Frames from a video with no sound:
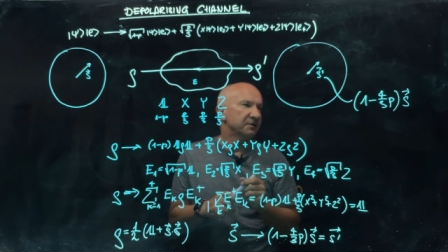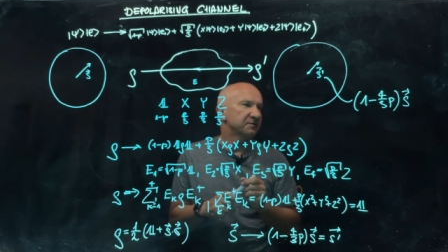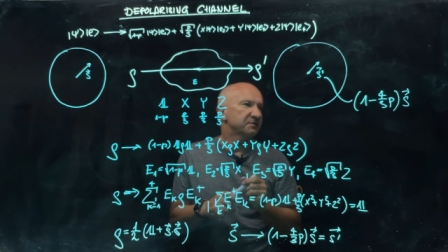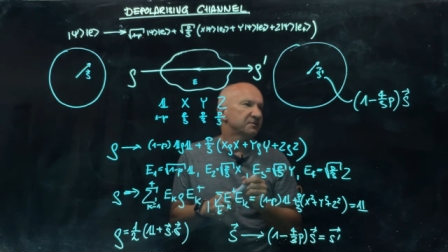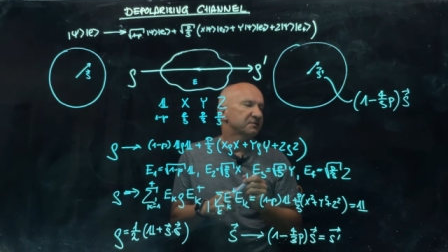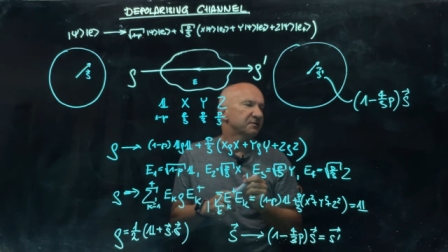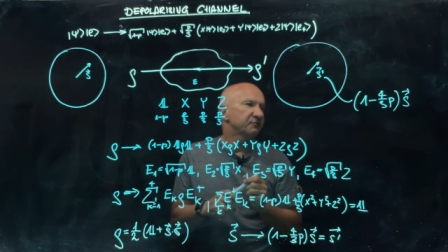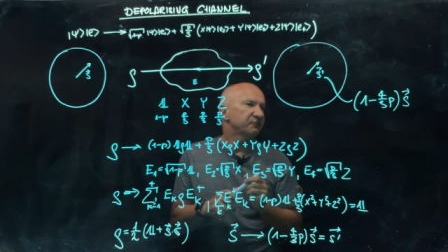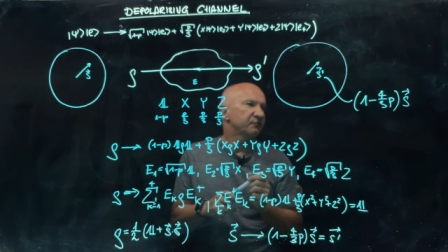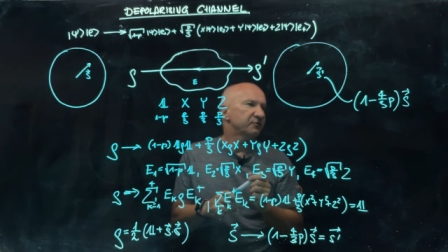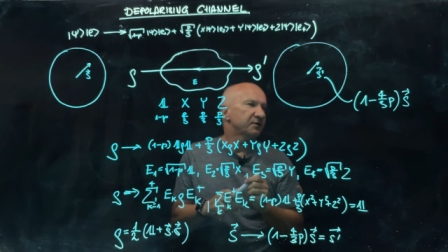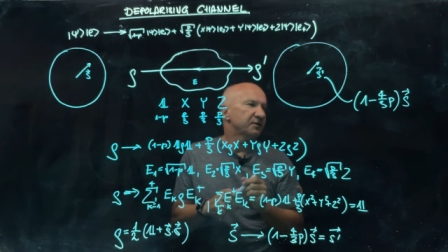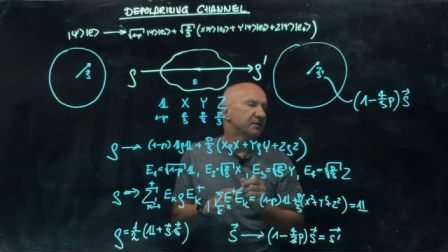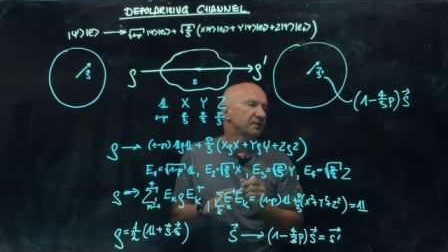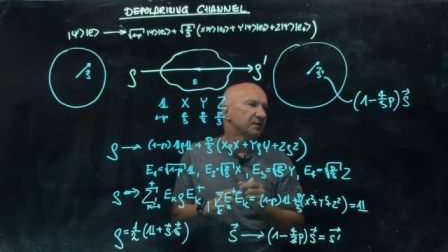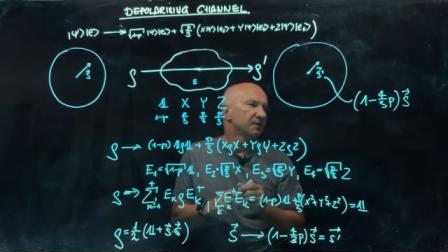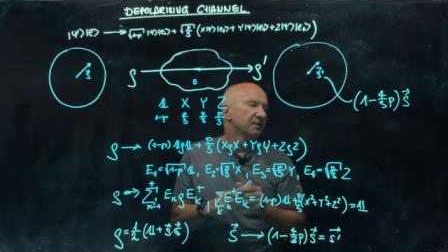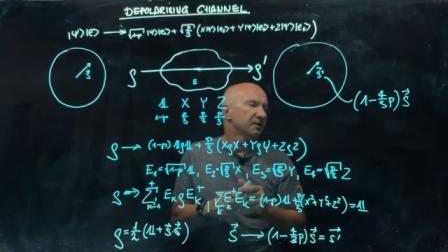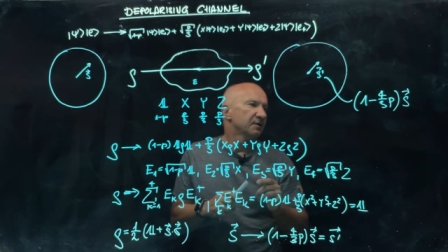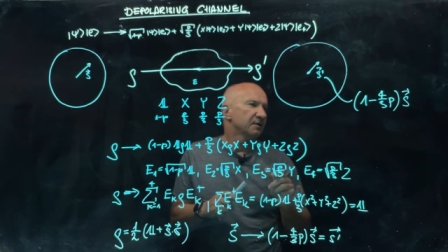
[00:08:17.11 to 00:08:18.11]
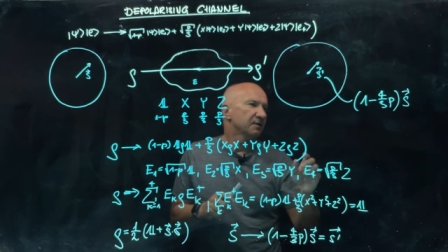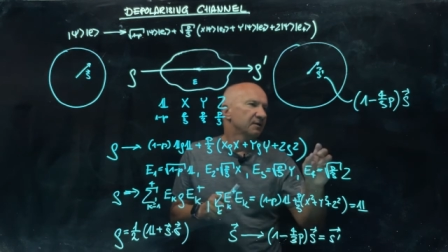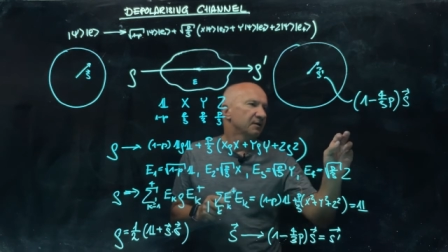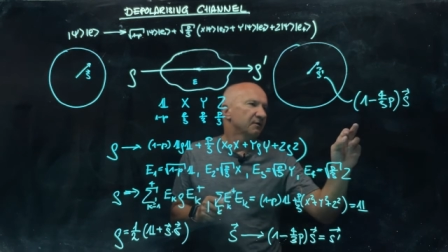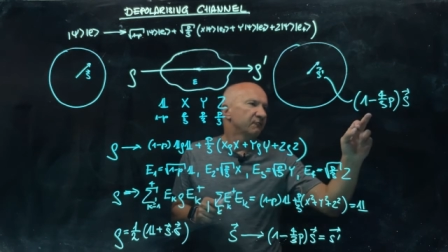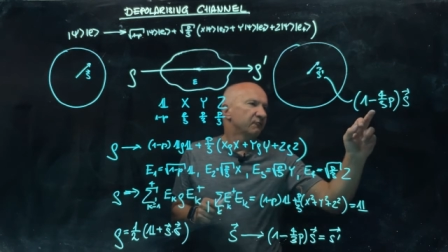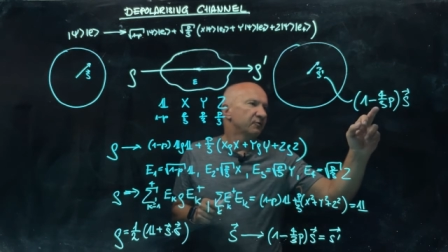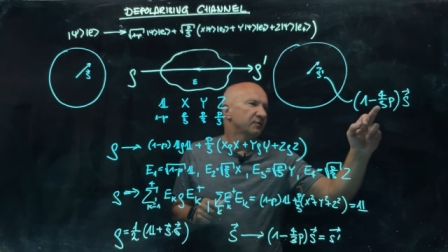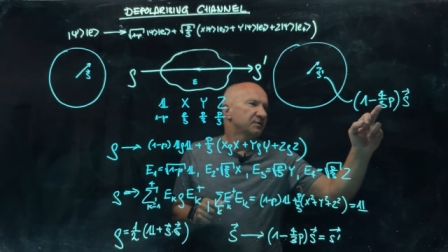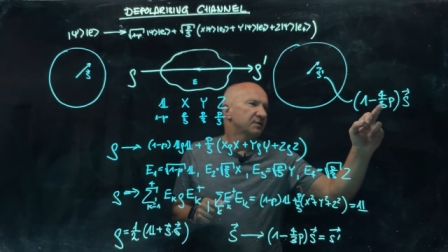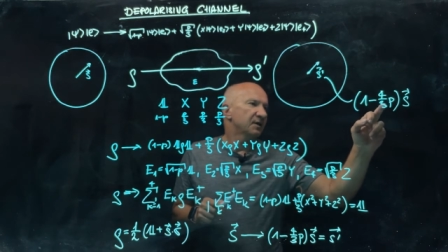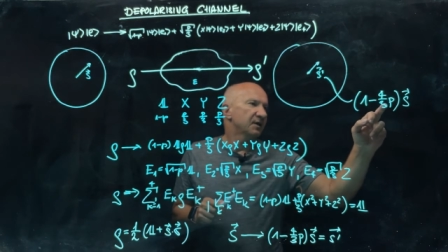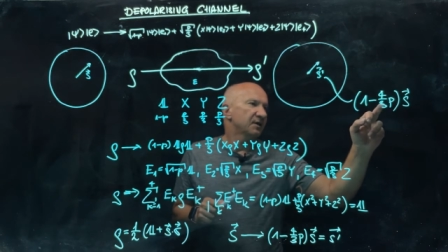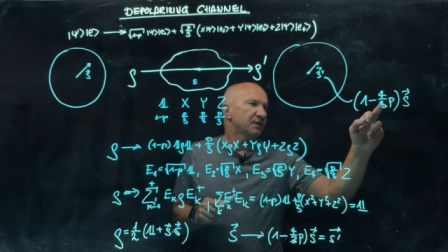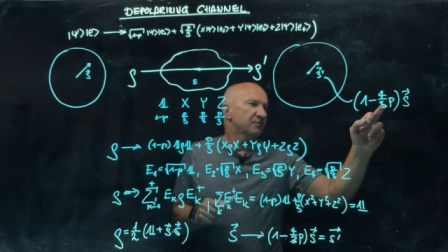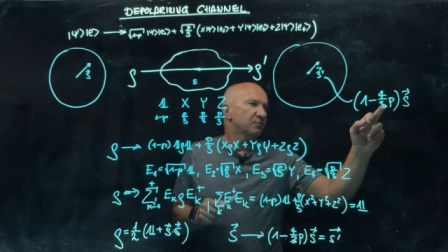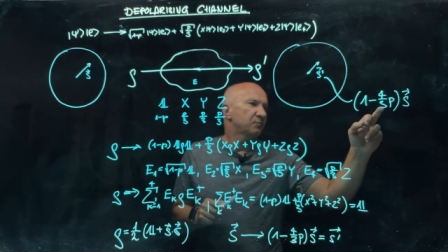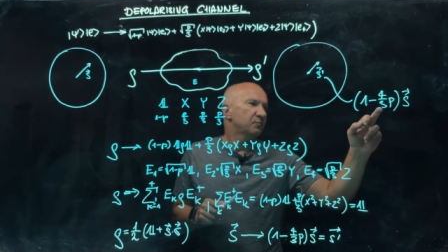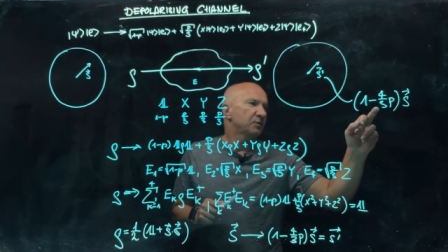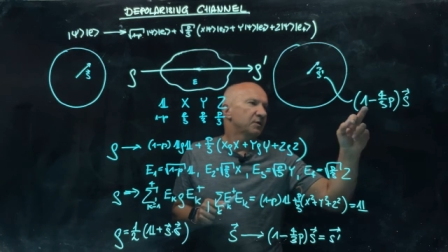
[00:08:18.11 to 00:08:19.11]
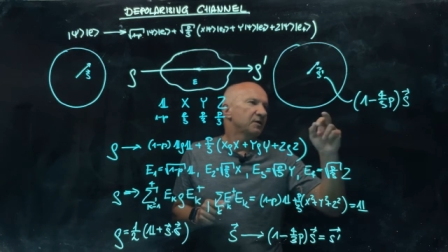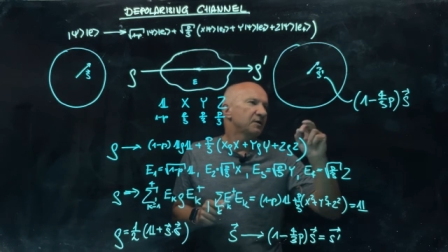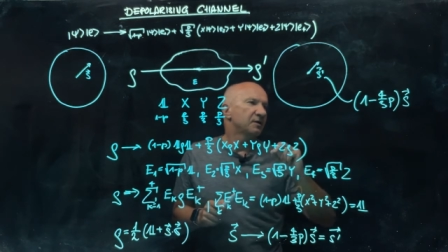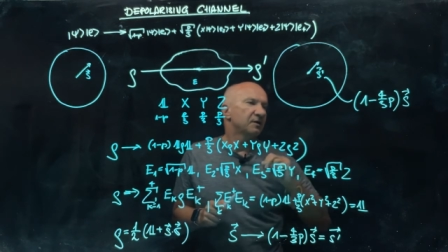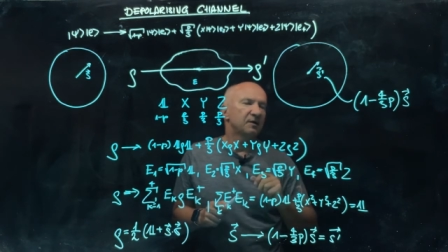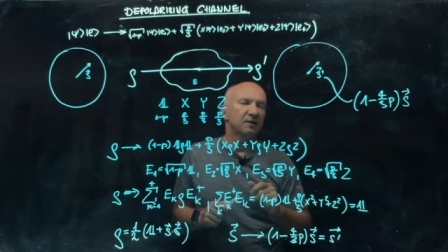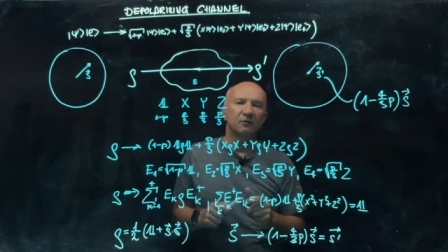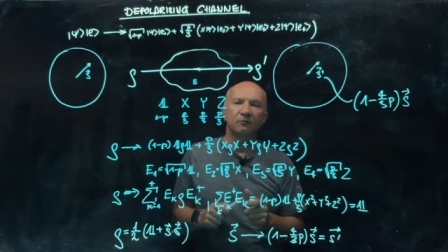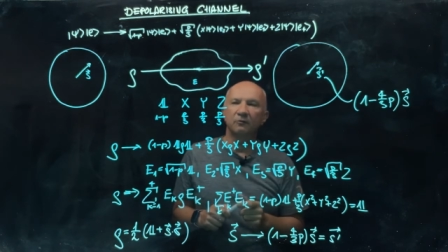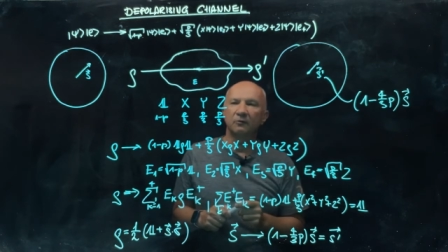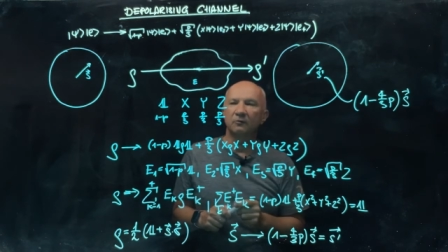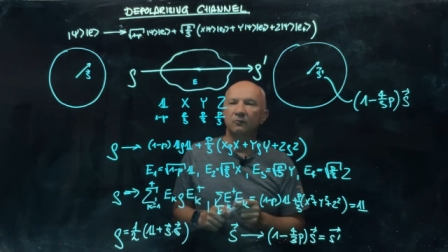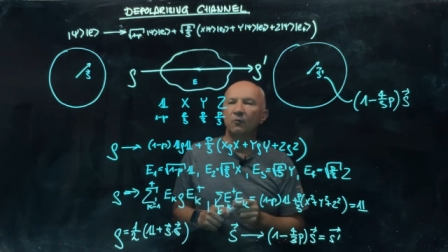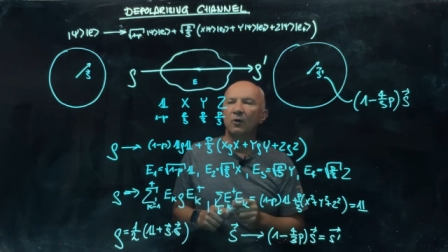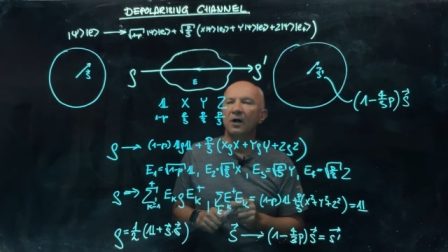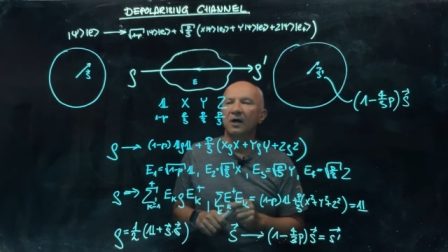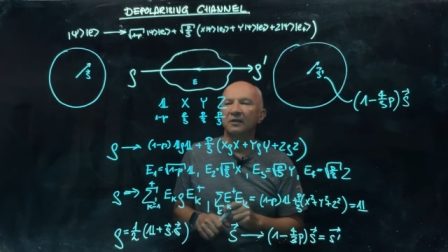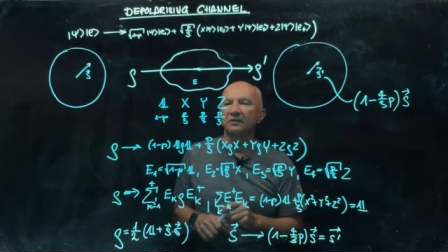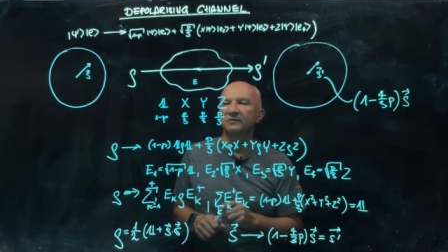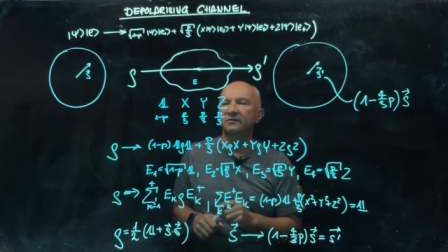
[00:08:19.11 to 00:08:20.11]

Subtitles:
So if we take p equal 1,